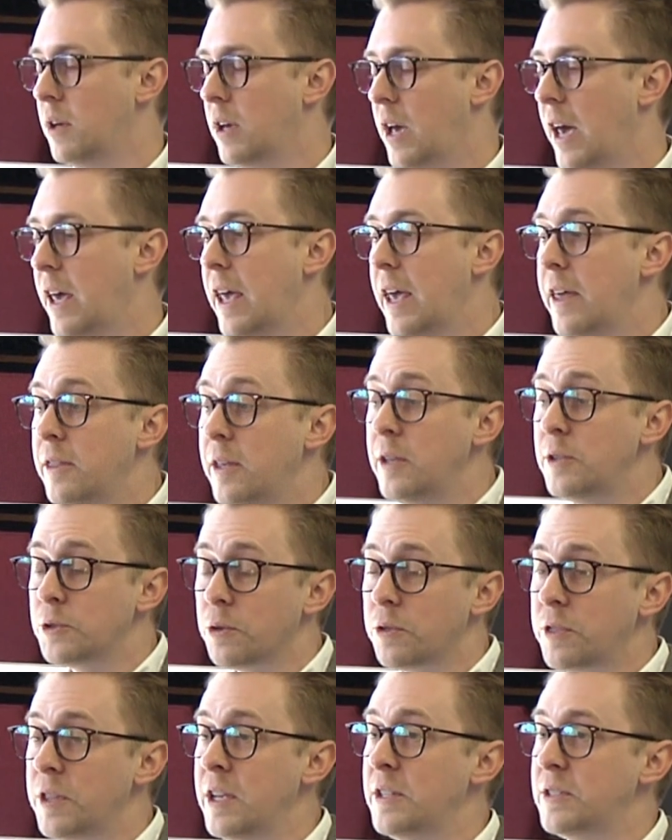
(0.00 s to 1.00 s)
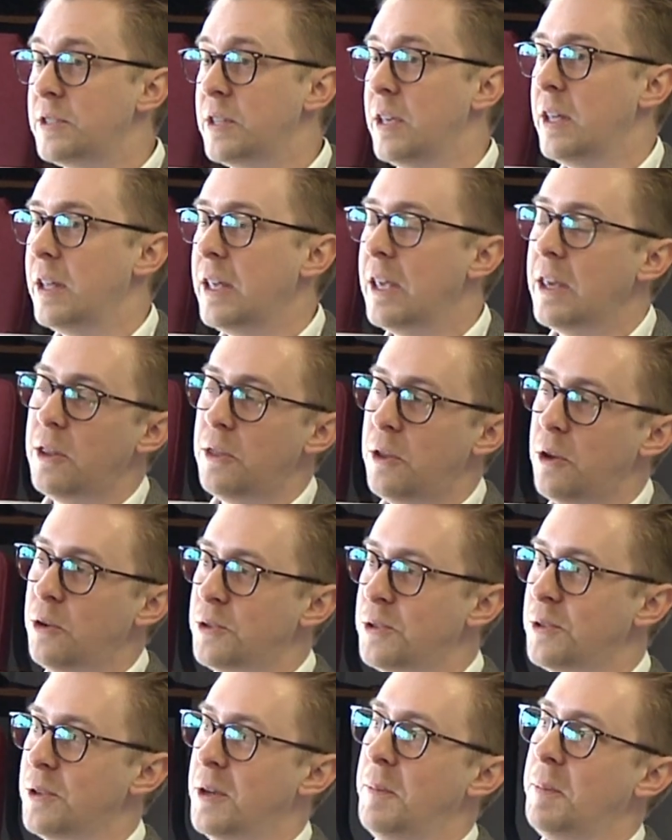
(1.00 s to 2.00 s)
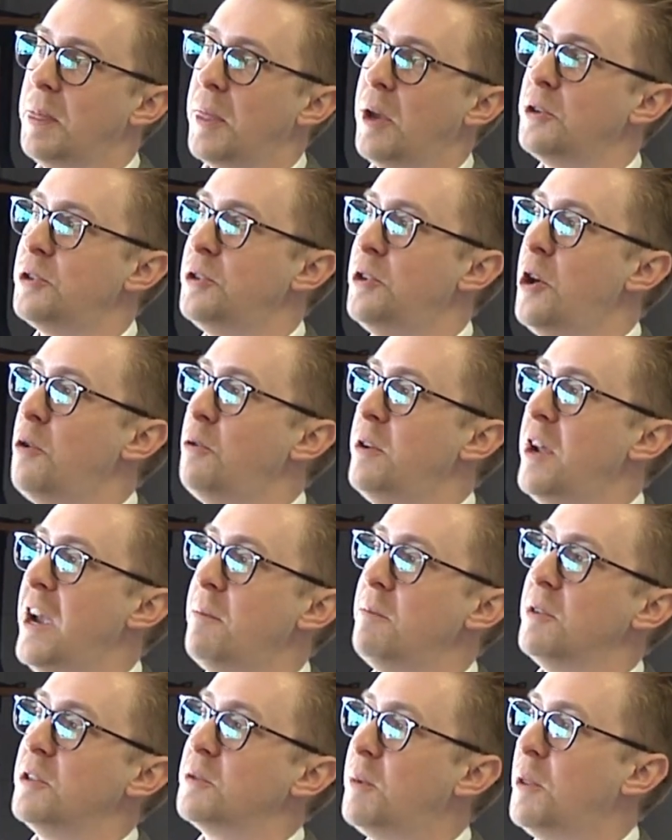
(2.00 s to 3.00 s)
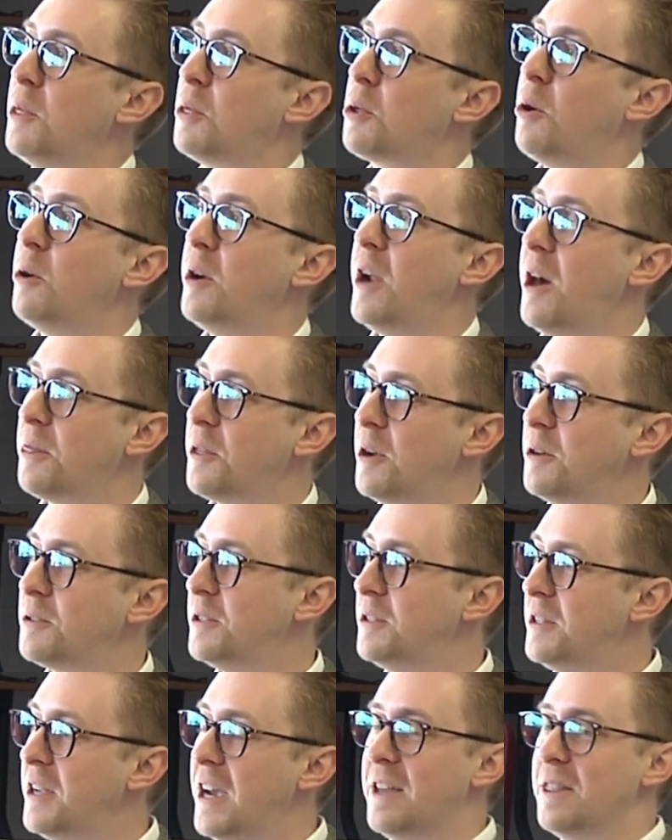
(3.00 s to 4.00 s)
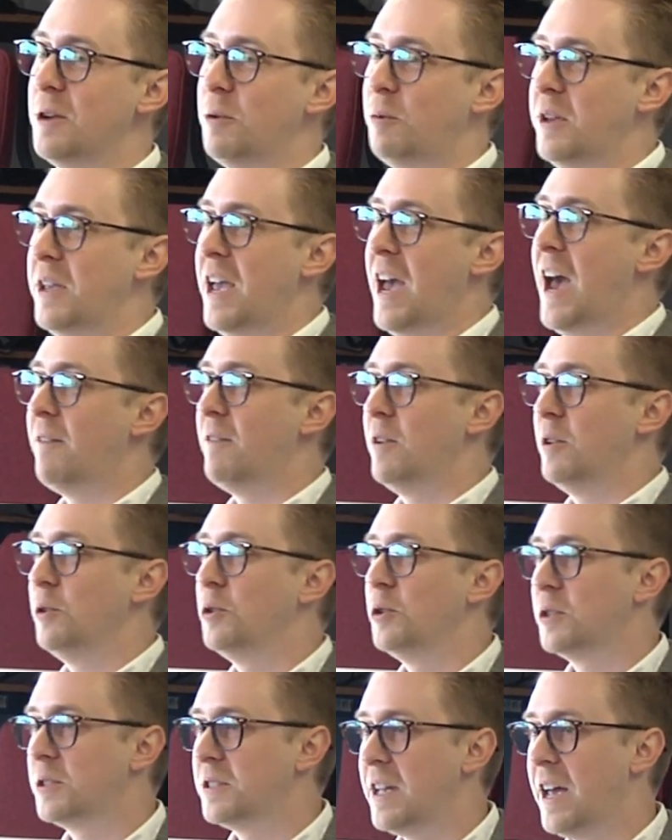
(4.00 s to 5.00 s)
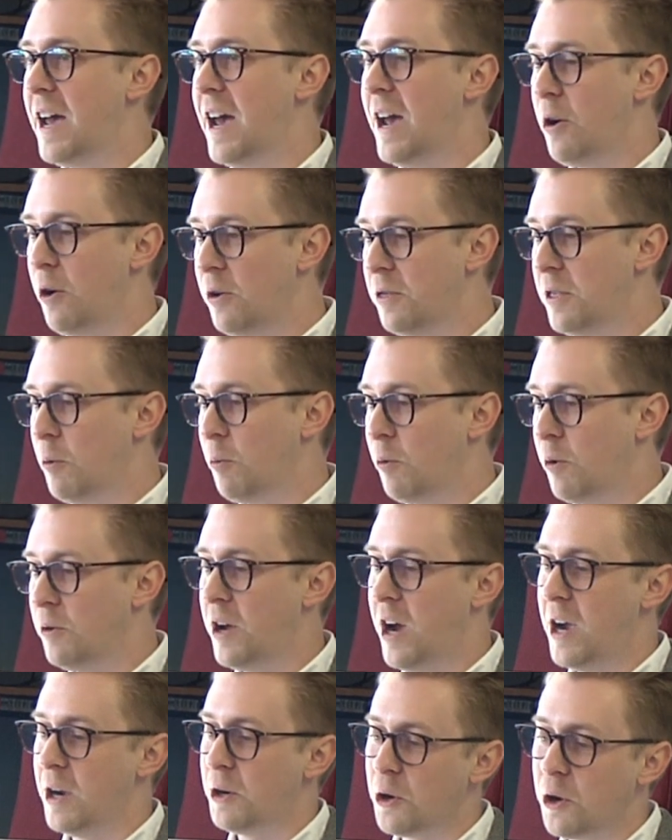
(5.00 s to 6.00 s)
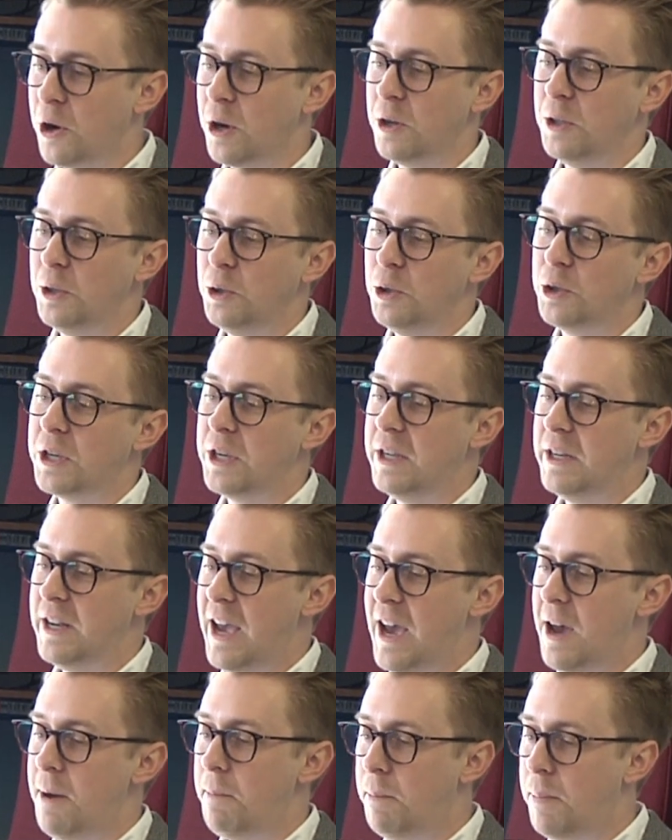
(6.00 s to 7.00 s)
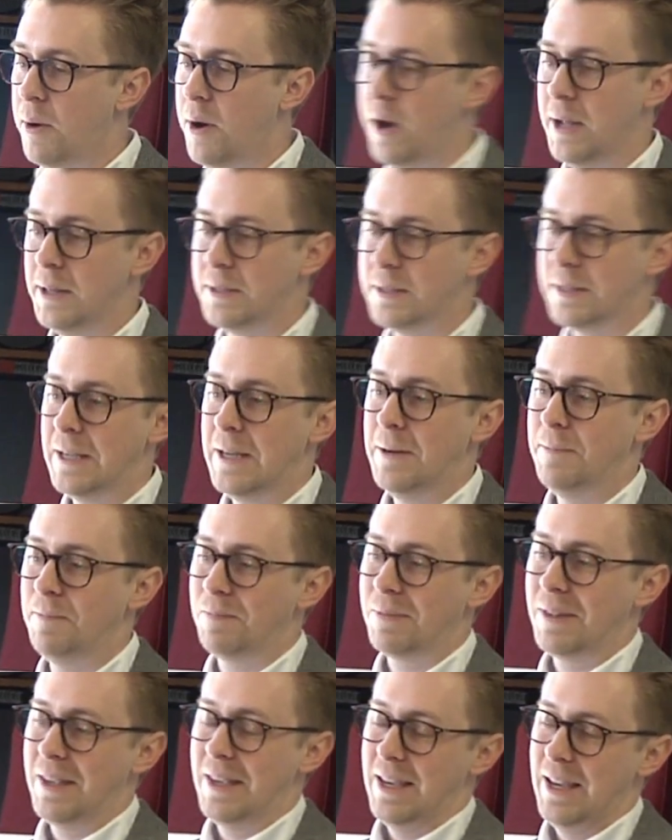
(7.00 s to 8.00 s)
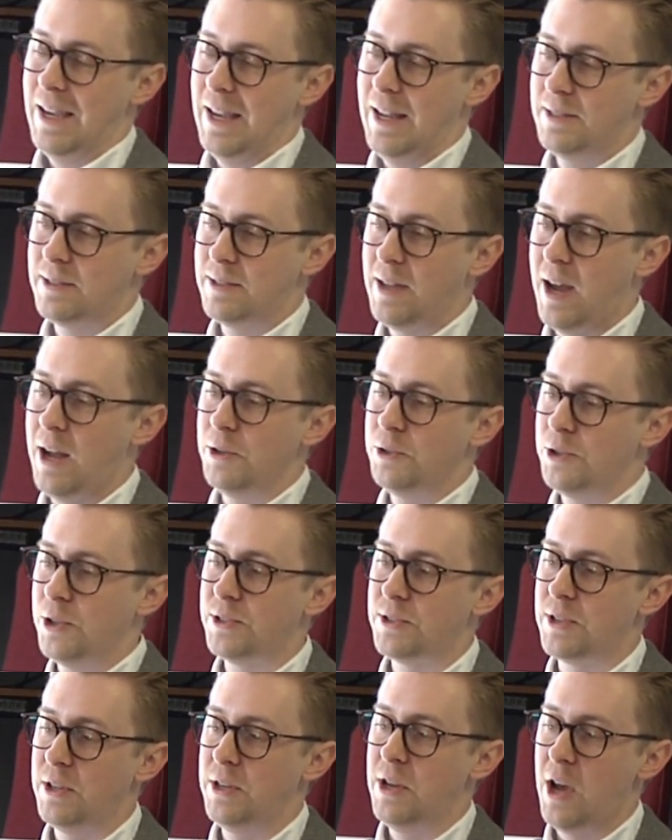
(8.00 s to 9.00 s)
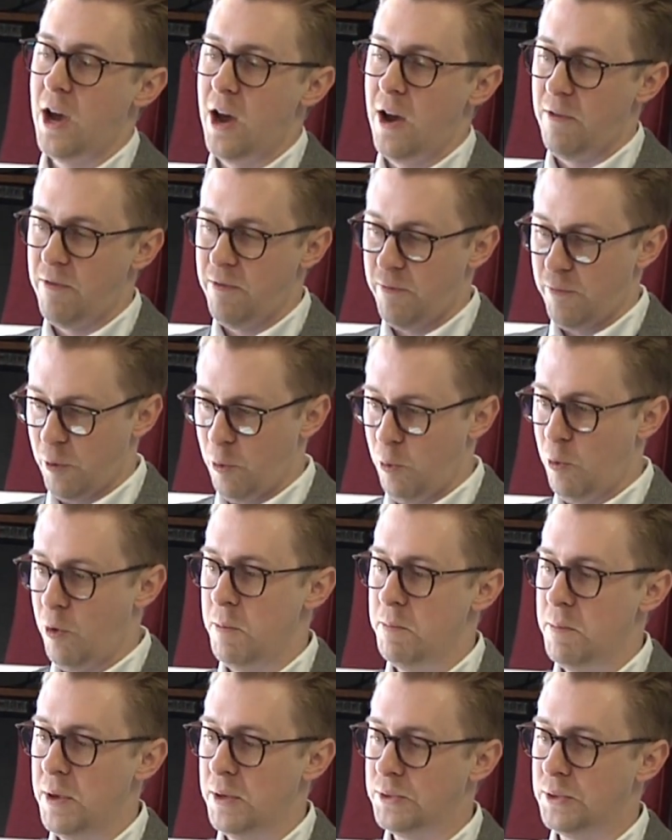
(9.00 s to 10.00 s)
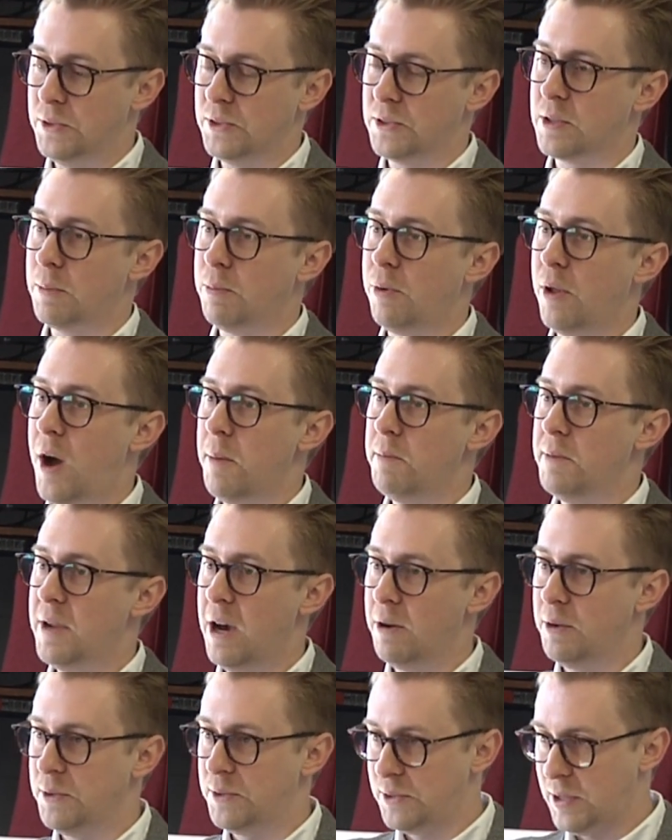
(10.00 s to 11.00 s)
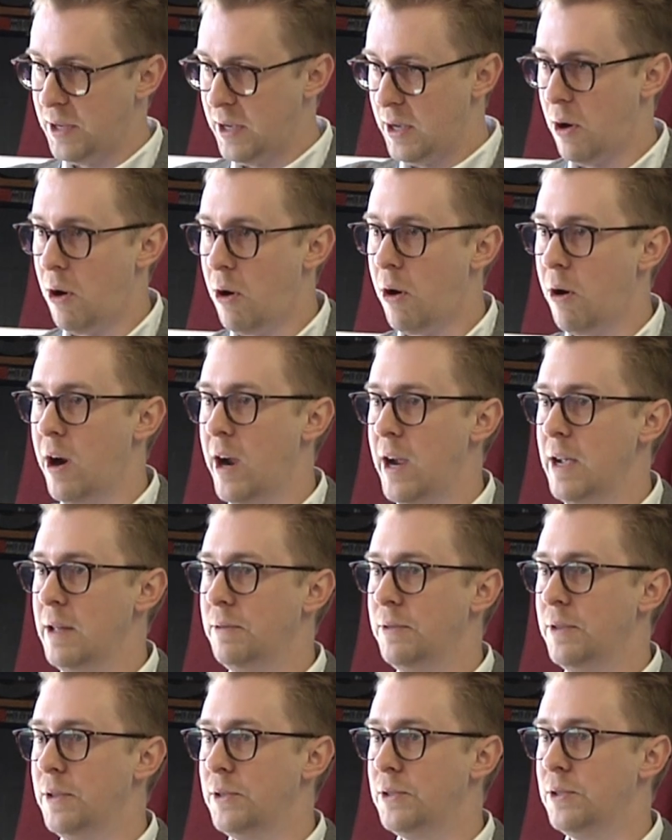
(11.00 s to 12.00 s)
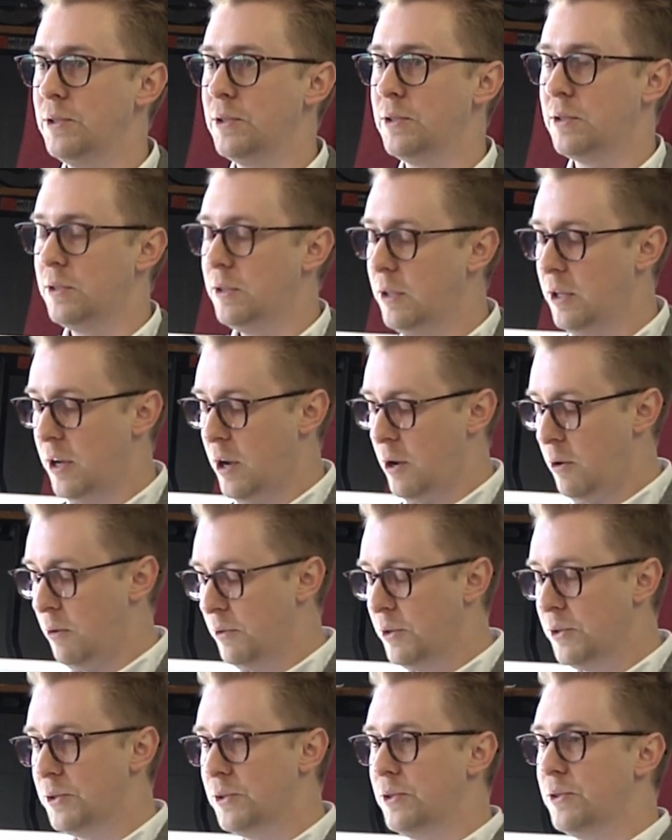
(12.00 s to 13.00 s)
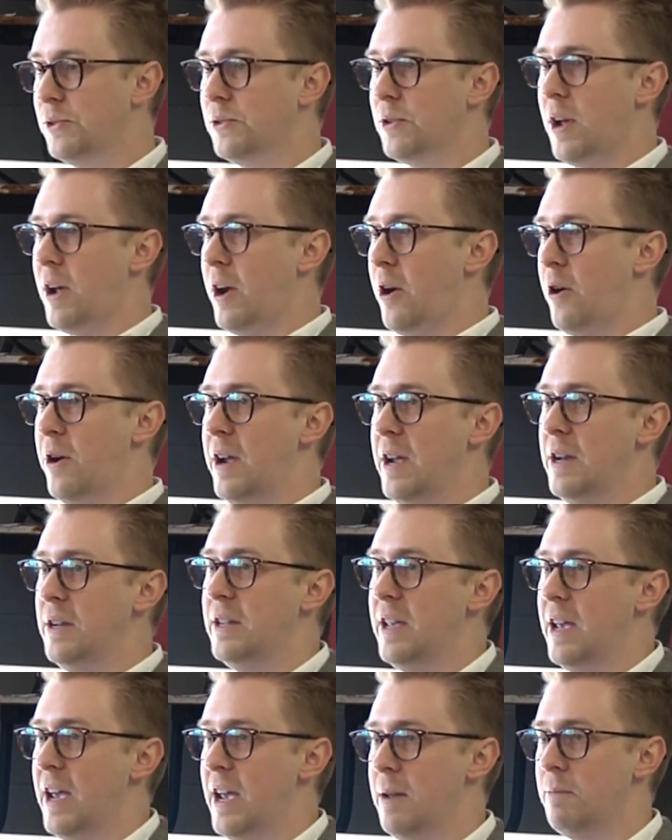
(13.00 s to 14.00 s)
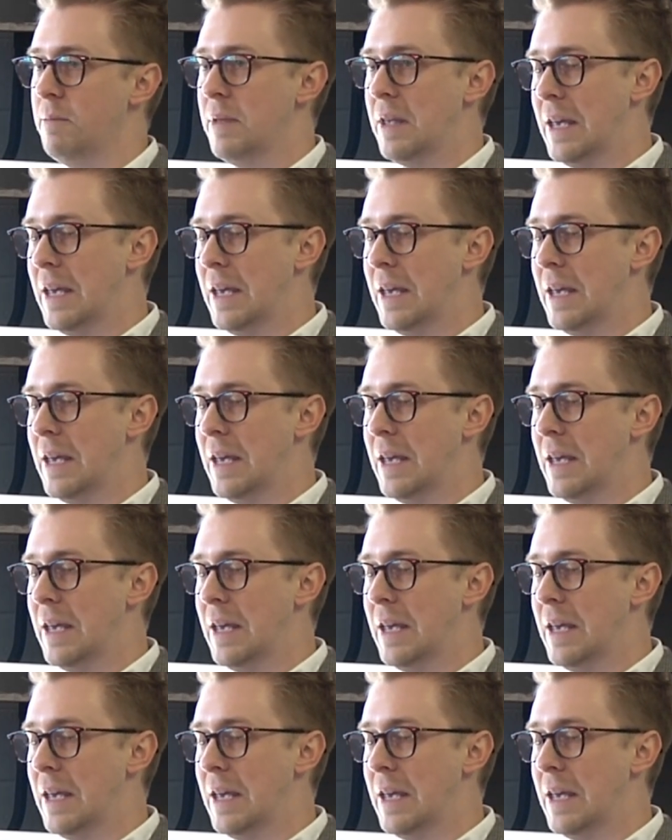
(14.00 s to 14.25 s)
And these are things that there's no name that's been thrown out there today that we haven't looked at or that we're not currently looking at, but it's not just enough for one business to plop down and say, all right, this is our end game.